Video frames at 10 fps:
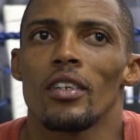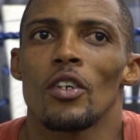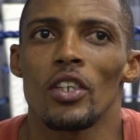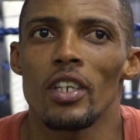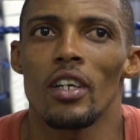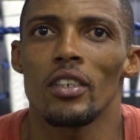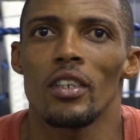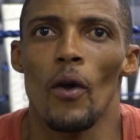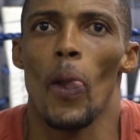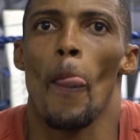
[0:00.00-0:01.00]
Because I
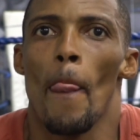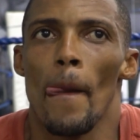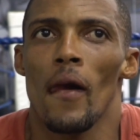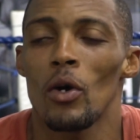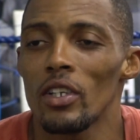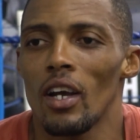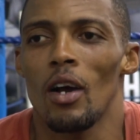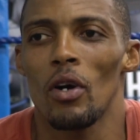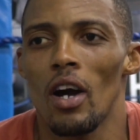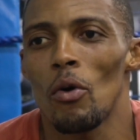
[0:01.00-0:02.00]

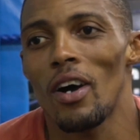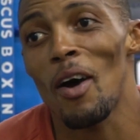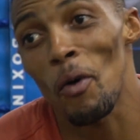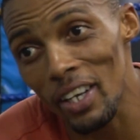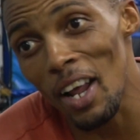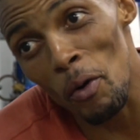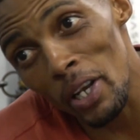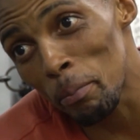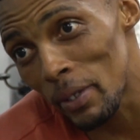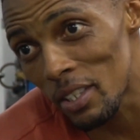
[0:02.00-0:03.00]
want
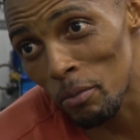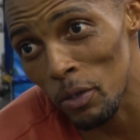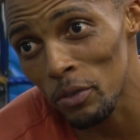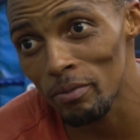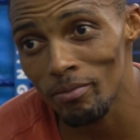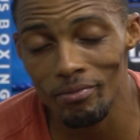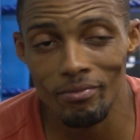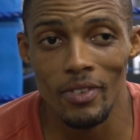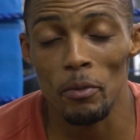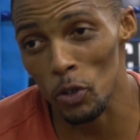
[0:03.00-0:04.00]
to beat him though.
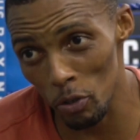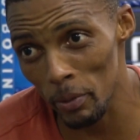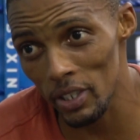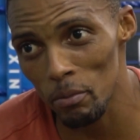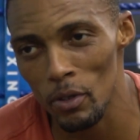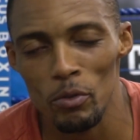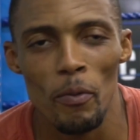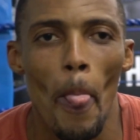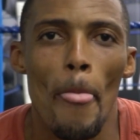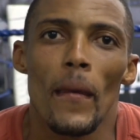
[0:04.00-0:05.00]
I'm going to beat him though.
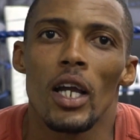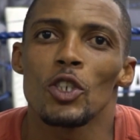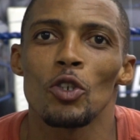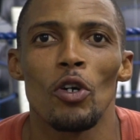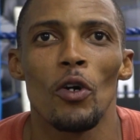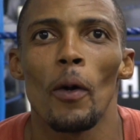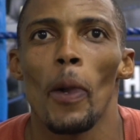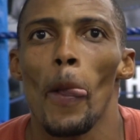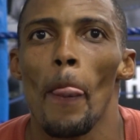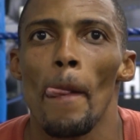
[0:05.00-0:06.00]
So
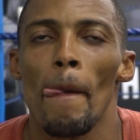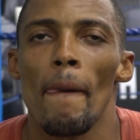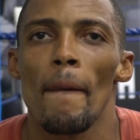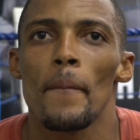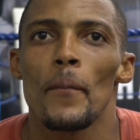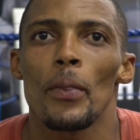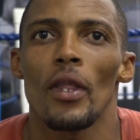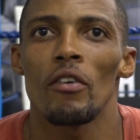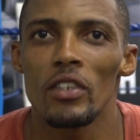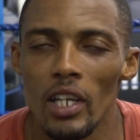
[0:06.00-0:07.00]

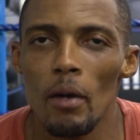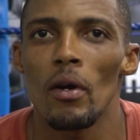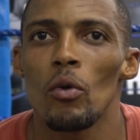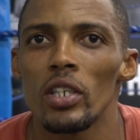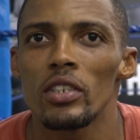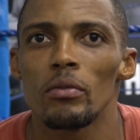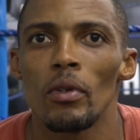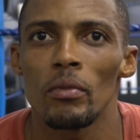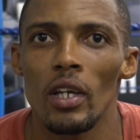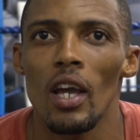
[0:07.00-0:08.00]
every time I watch him,
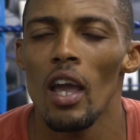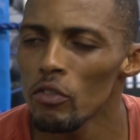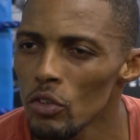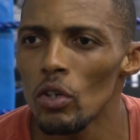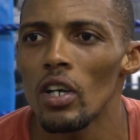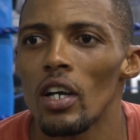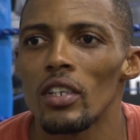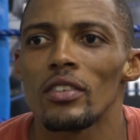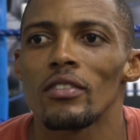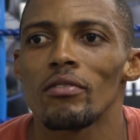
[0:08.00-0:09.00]
I'm like, I have to work hard,
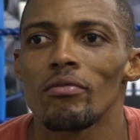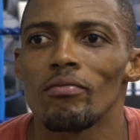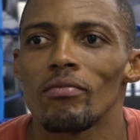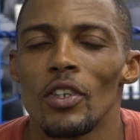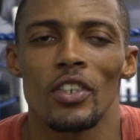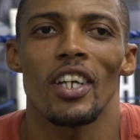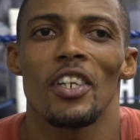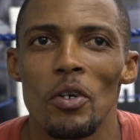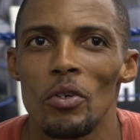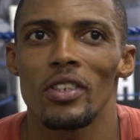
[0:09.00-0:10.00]
because I
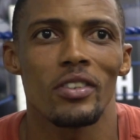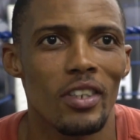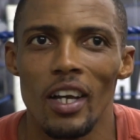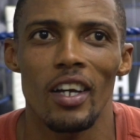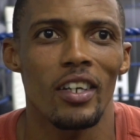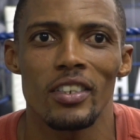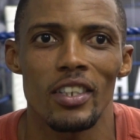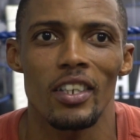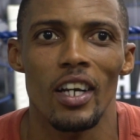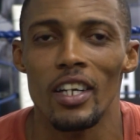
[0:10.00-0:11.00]
know he's
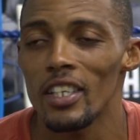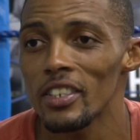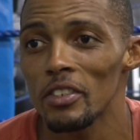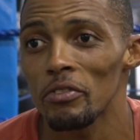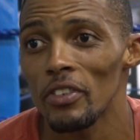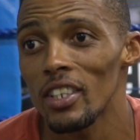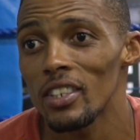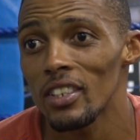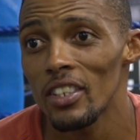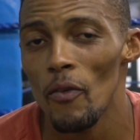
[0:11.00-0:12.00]
an aggressive
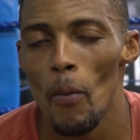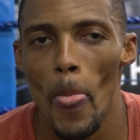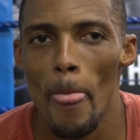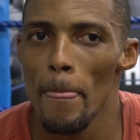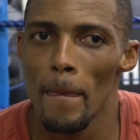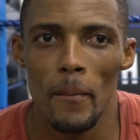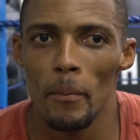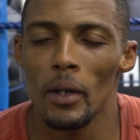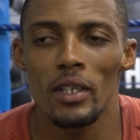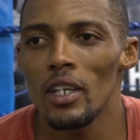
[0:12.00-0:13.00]
fighter. Yeah?
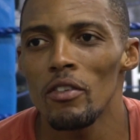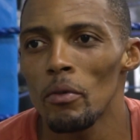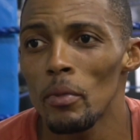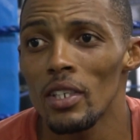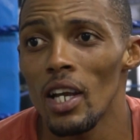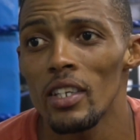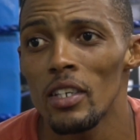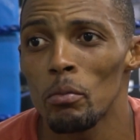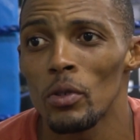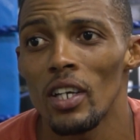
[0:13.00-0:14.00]
But he never met
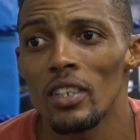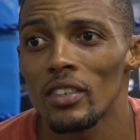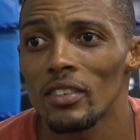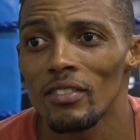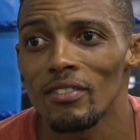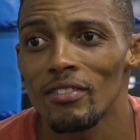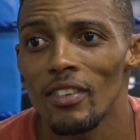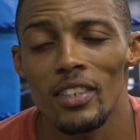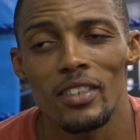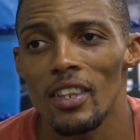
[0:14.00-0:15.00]
Khanyile Bulana.
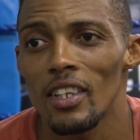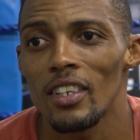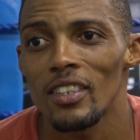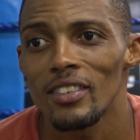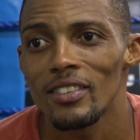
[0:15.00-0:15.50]
That's the thing.